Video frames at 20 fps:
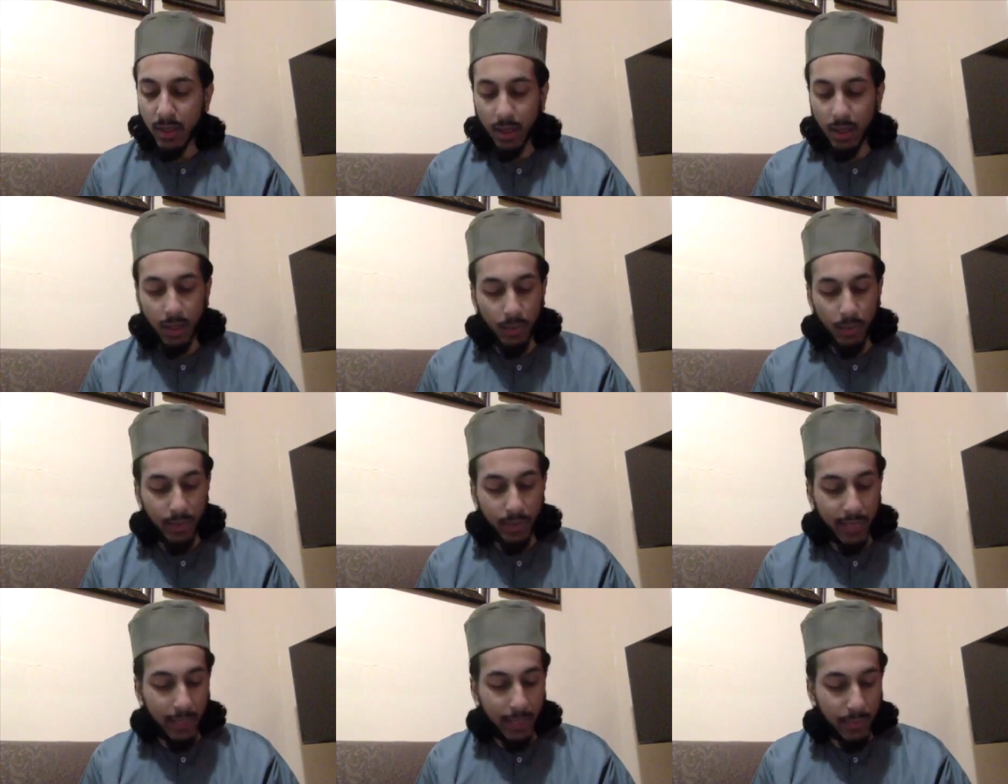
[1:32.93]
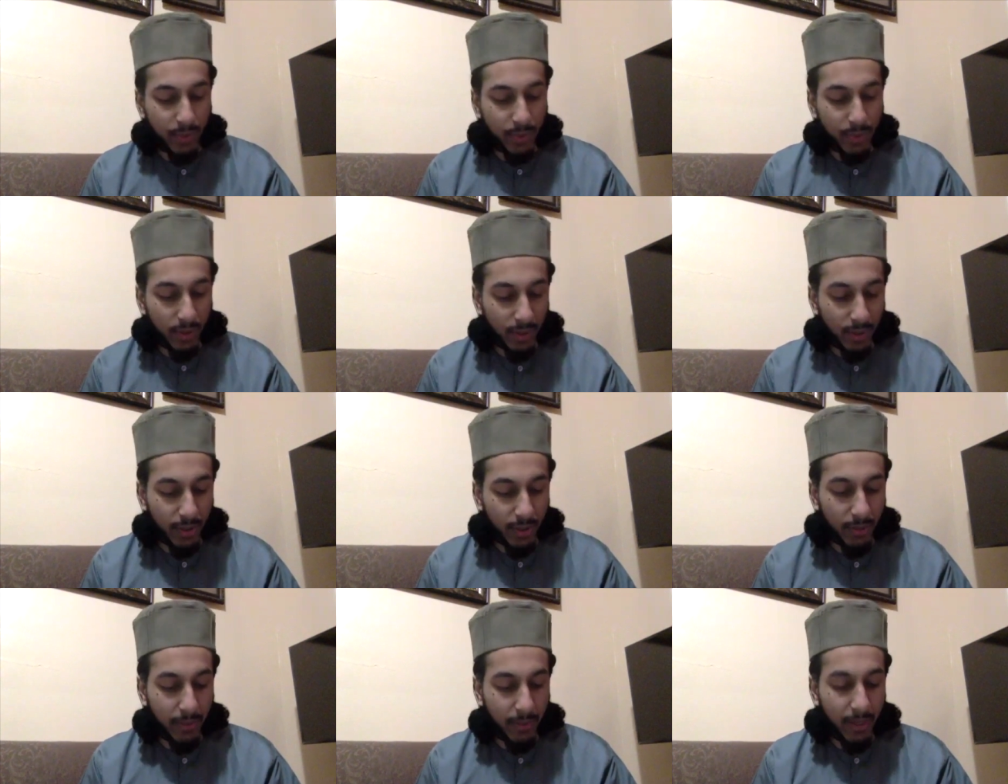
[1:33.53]
We came to learn
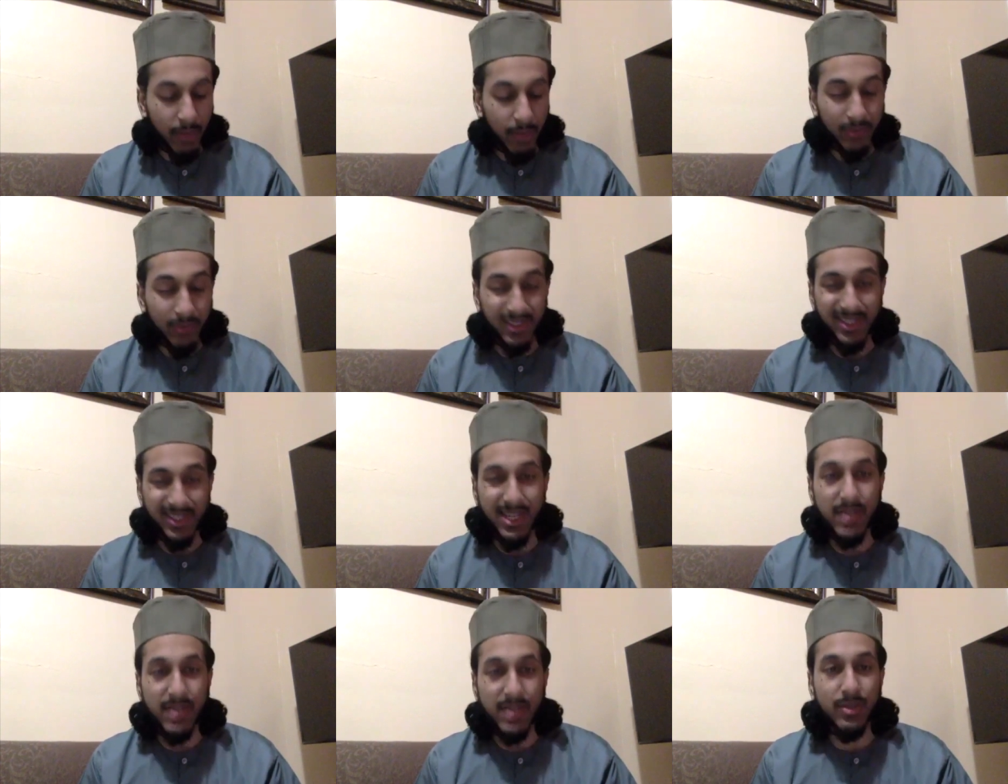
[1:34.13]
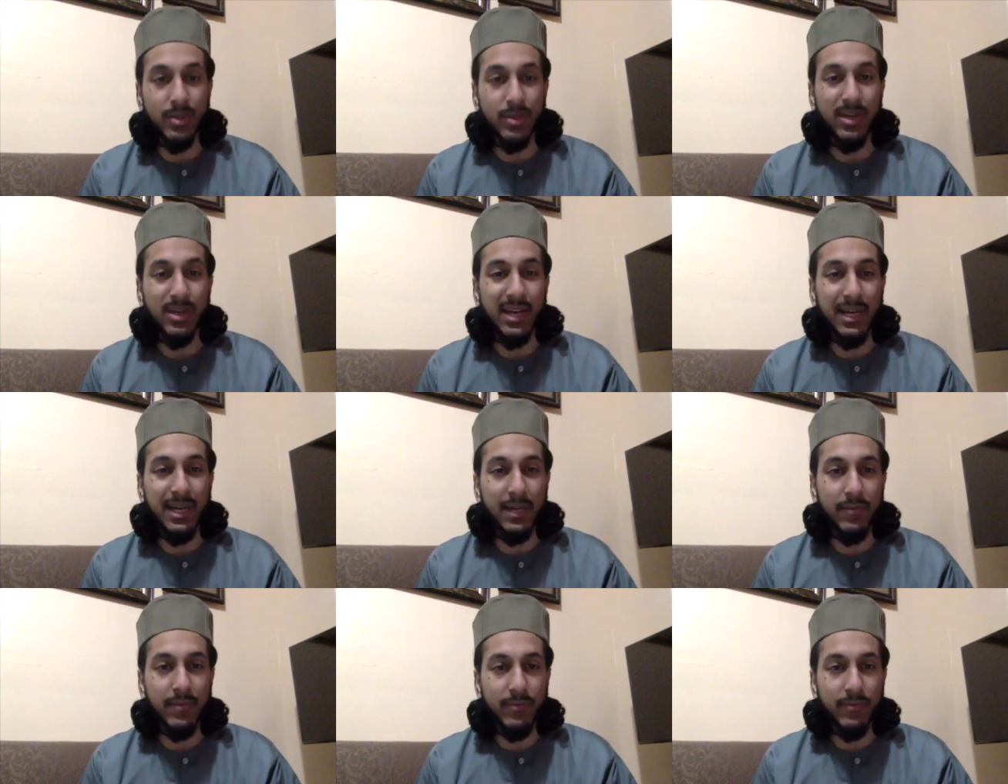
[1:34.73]
about the desert
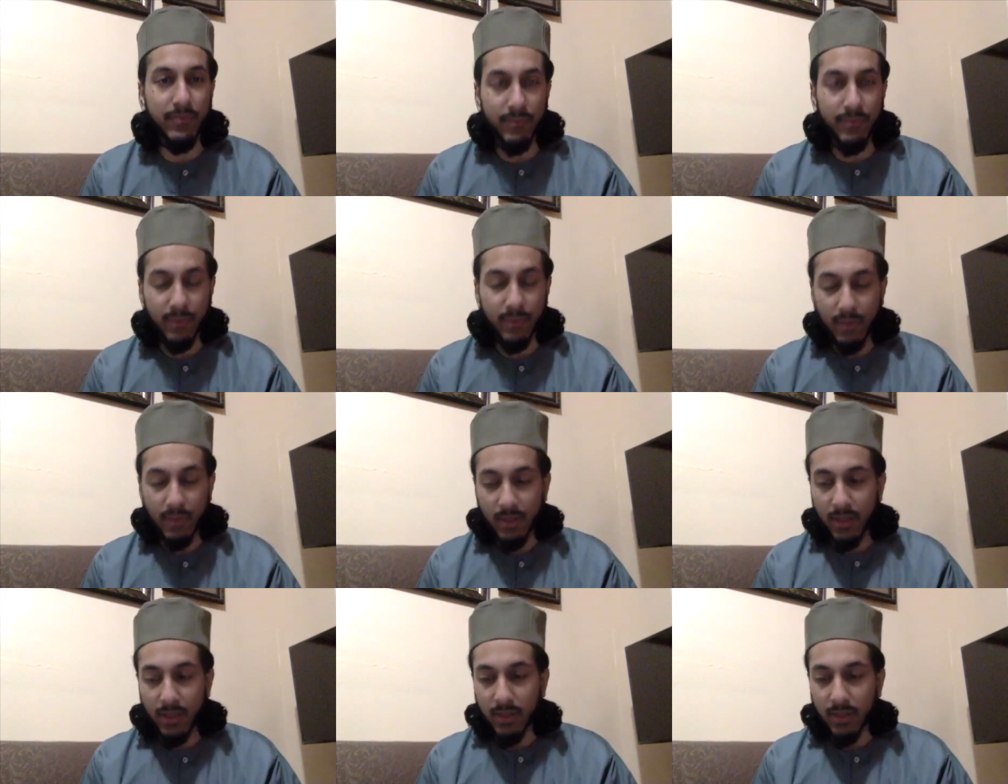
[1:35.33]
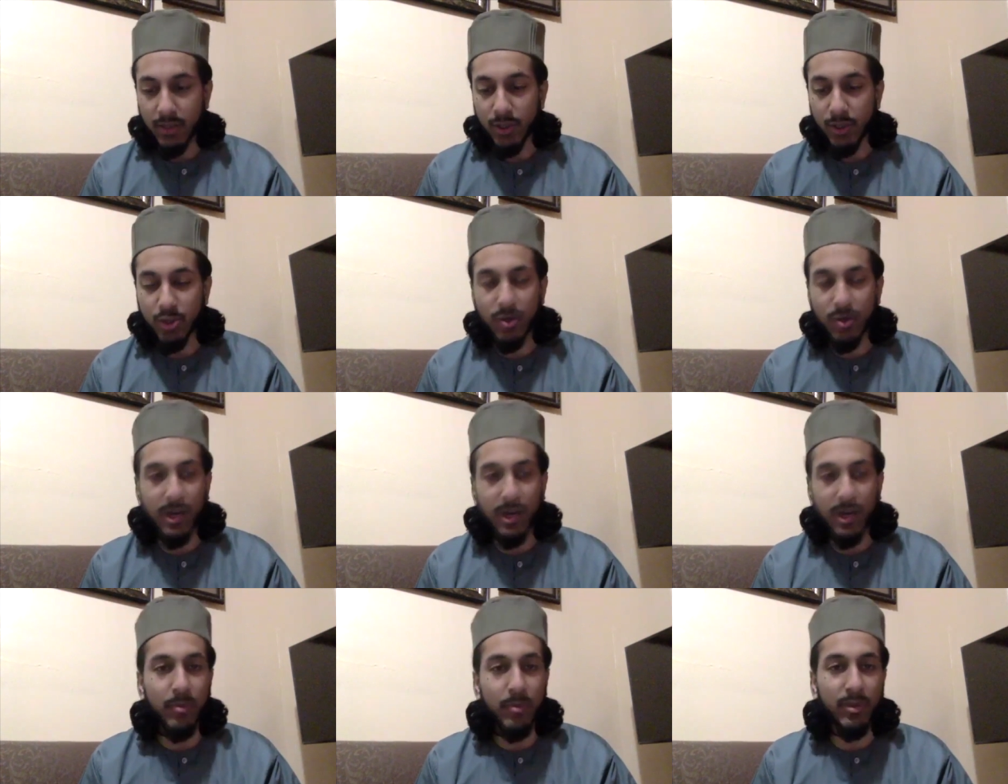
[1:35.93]
life, the
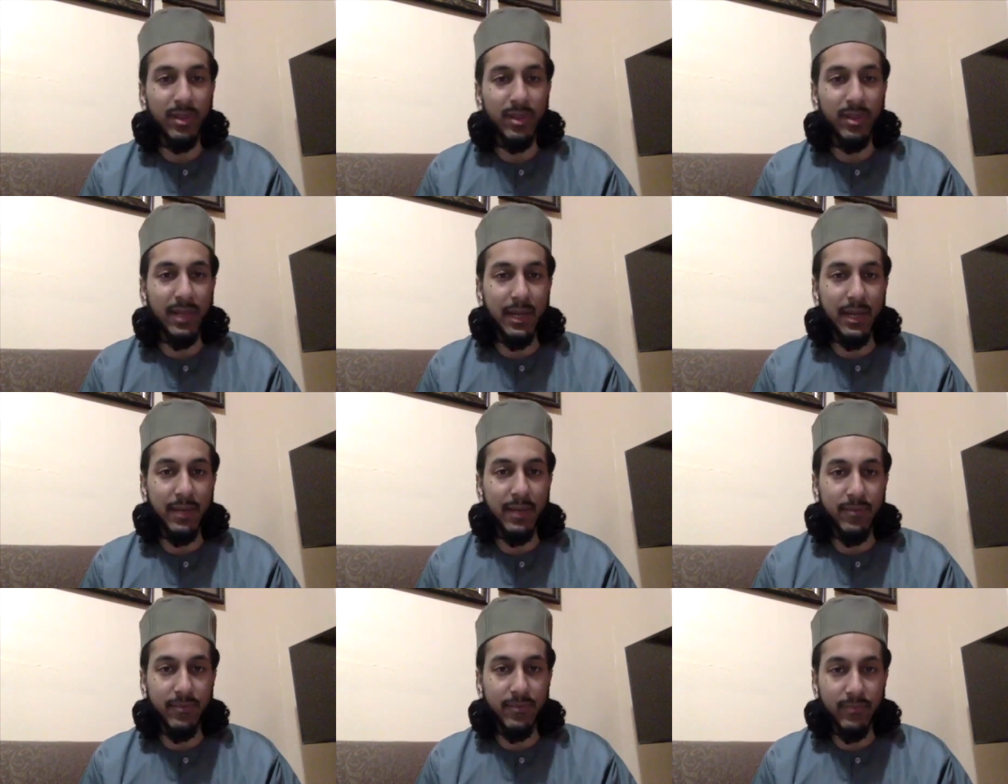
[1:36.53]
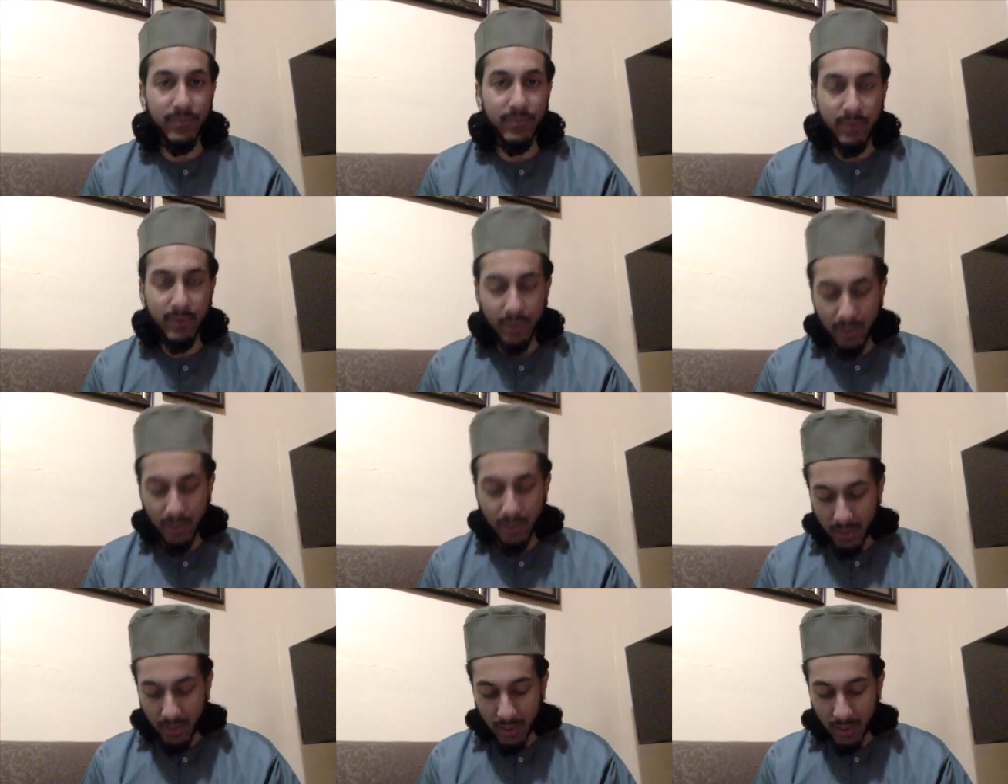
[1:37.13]
tribal life,
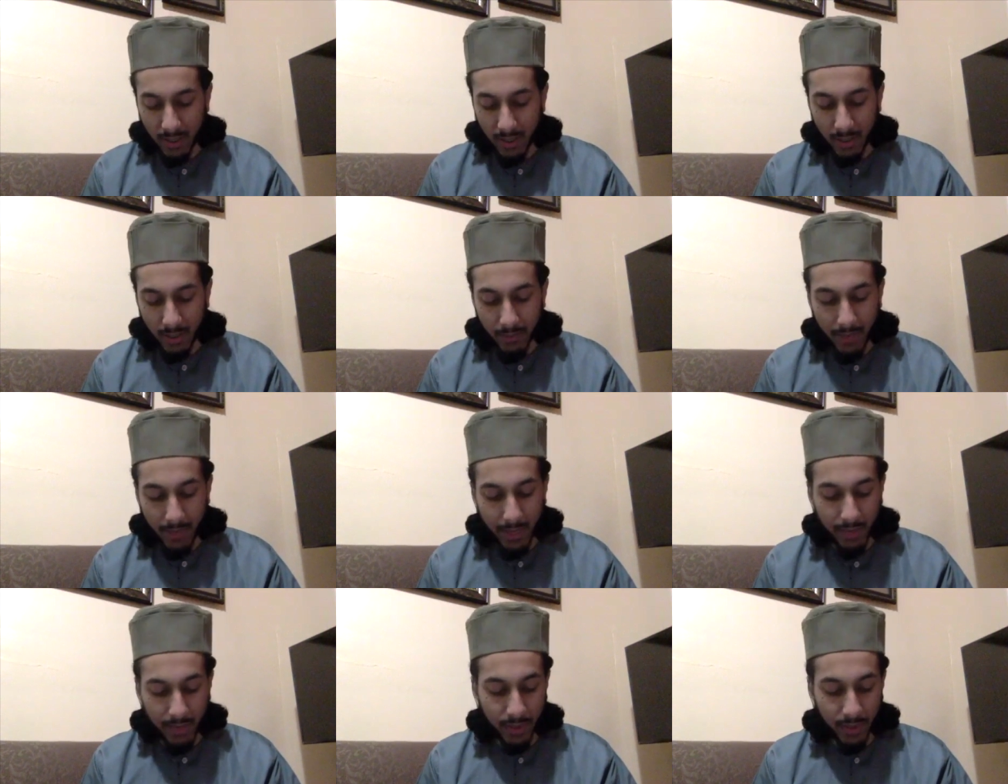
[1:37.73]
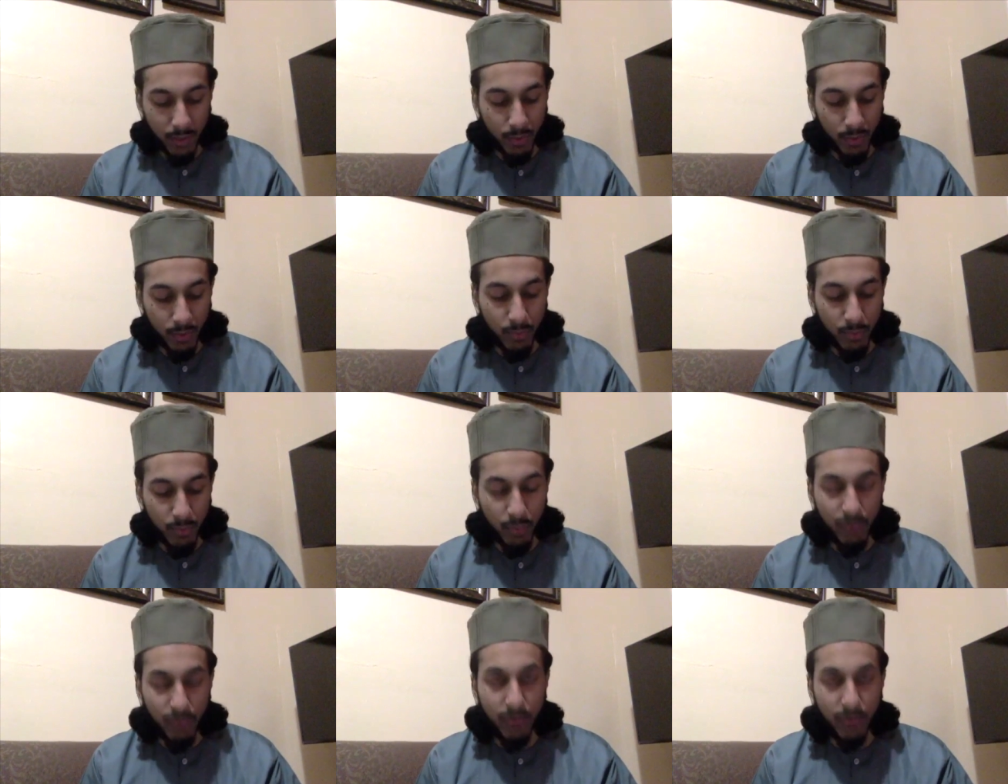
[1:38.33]
how they would
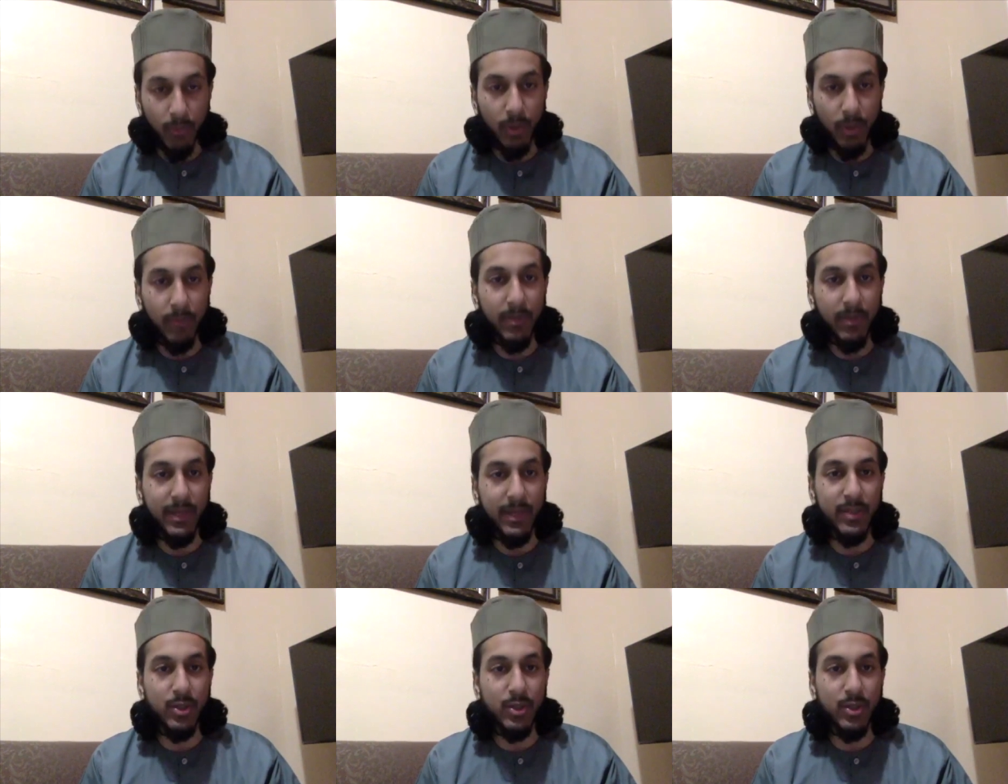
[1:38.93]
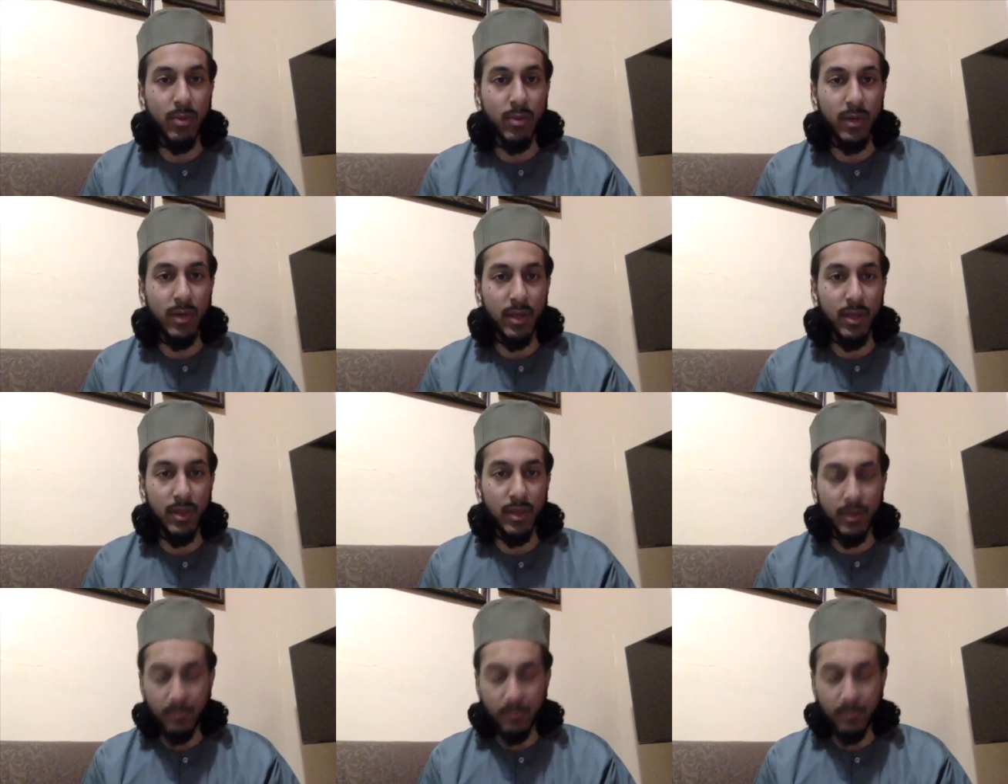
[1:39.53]
move from one place to another,